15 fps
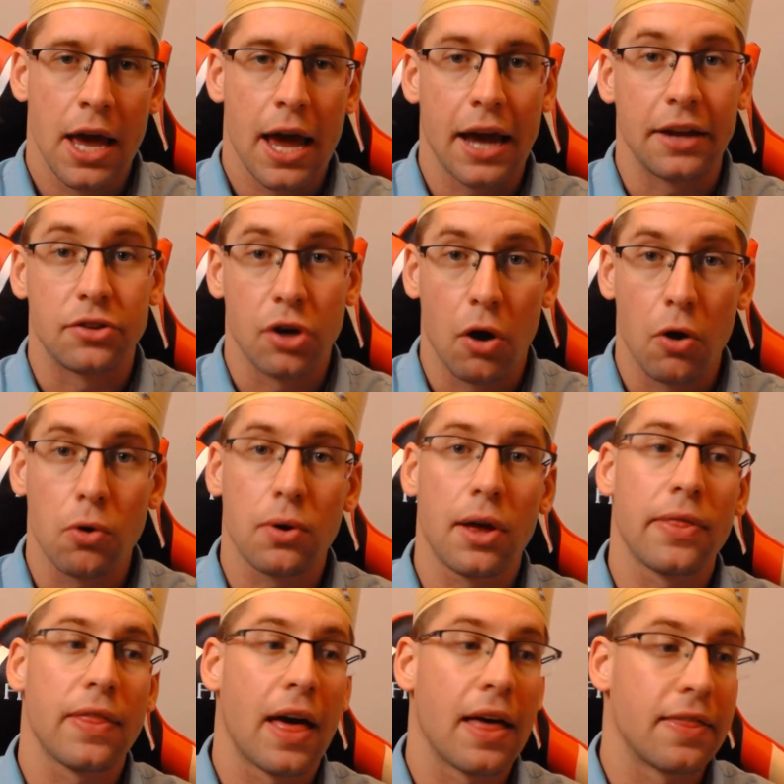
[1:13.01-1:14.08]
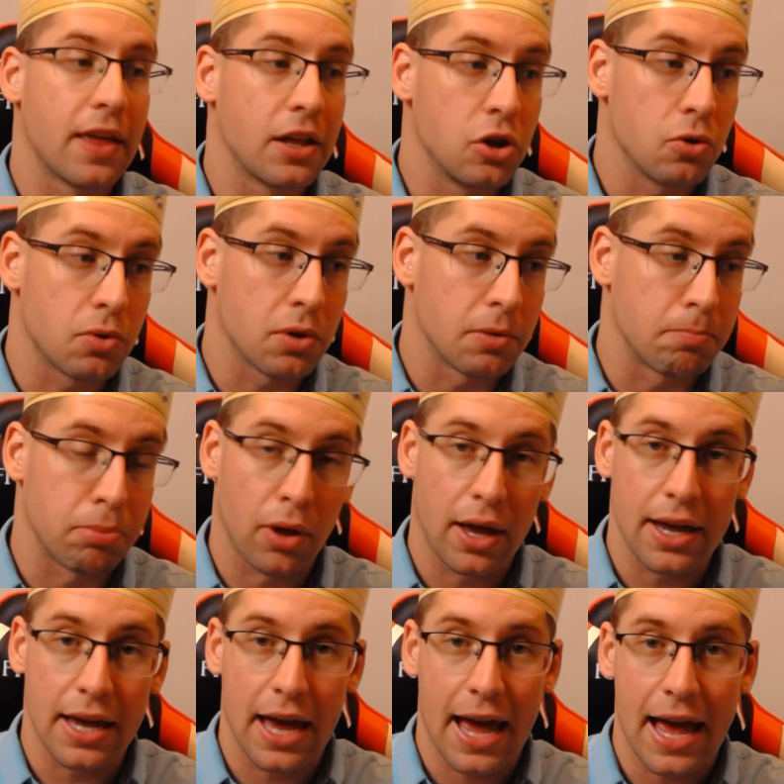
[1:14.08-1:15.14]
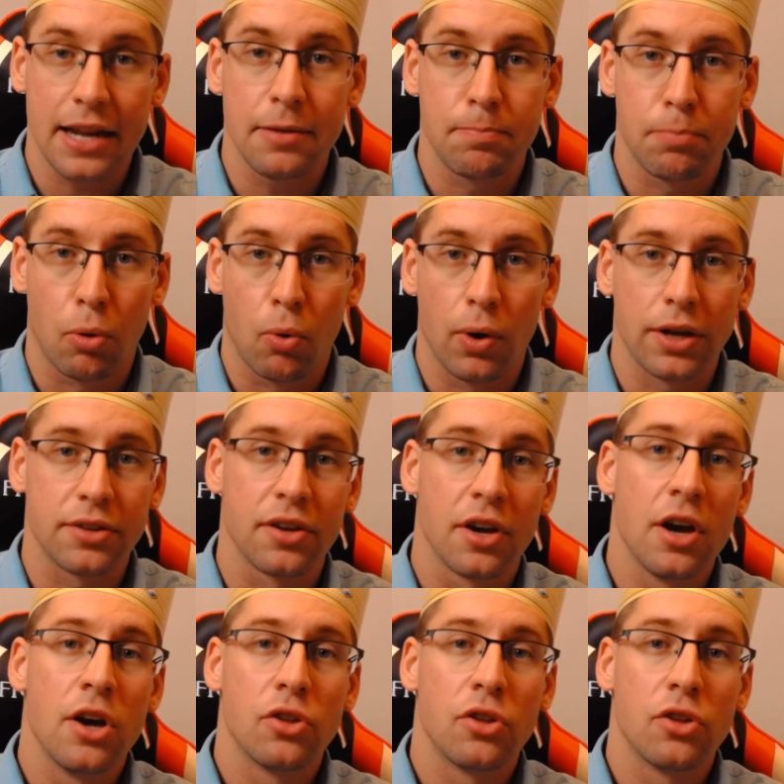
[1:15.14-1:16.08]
a token that then you can play at any point